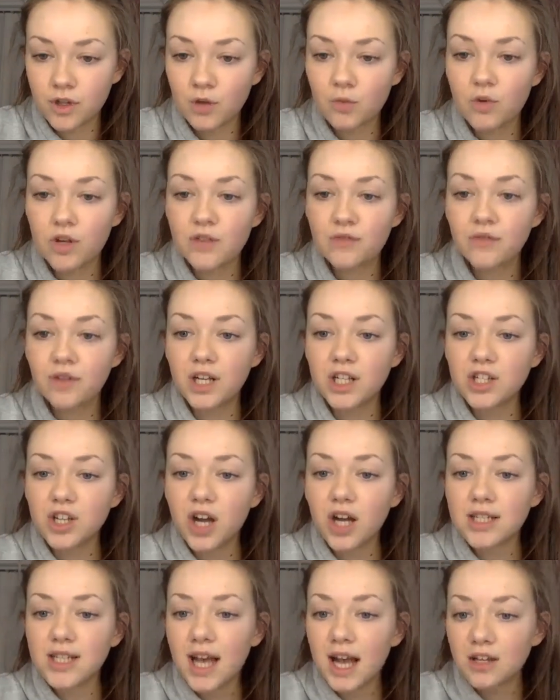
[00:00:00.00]
With
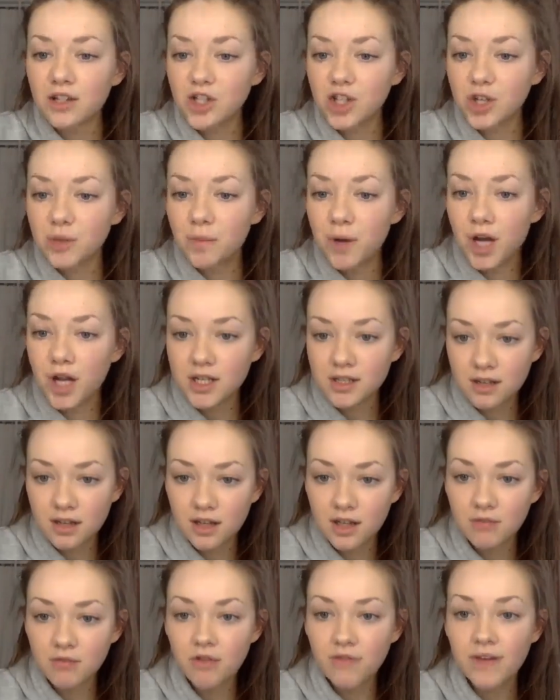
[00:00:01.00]
flashcards, how do you
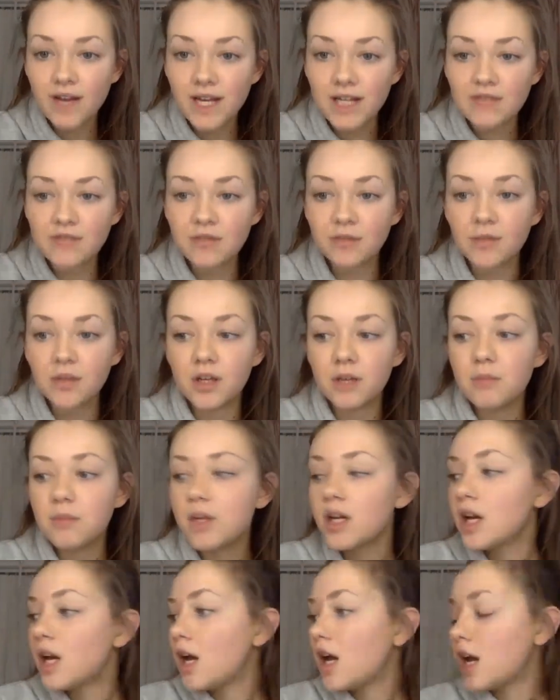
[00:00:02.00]
personally revise from them?
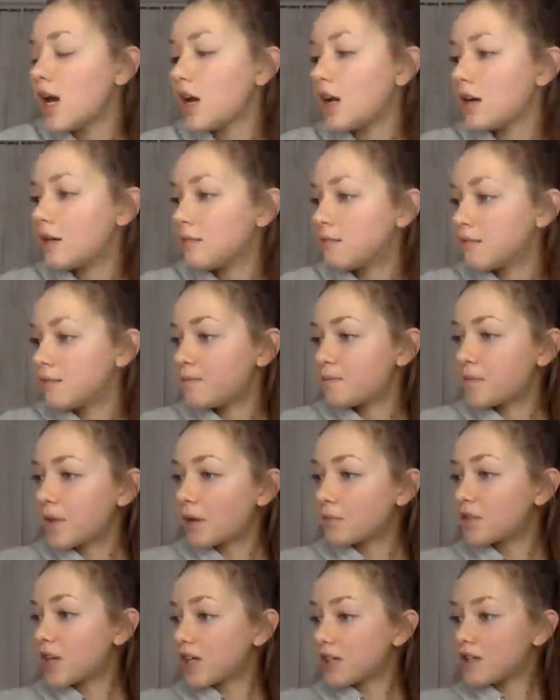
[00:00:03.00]
I'm
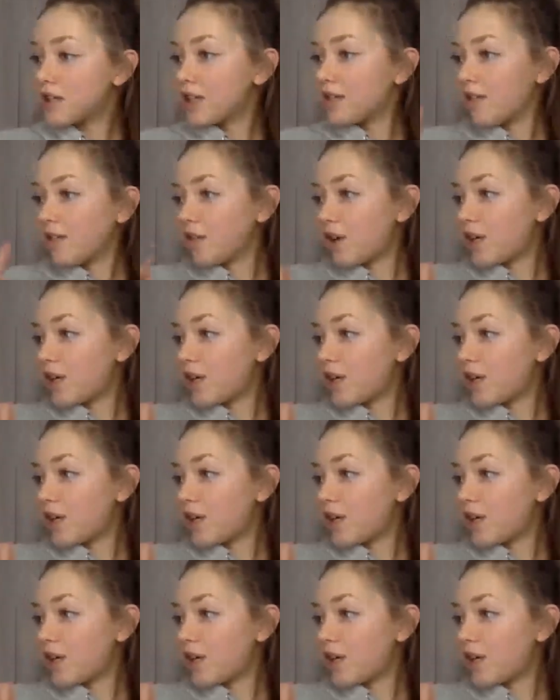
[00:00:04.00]
trying to think if I've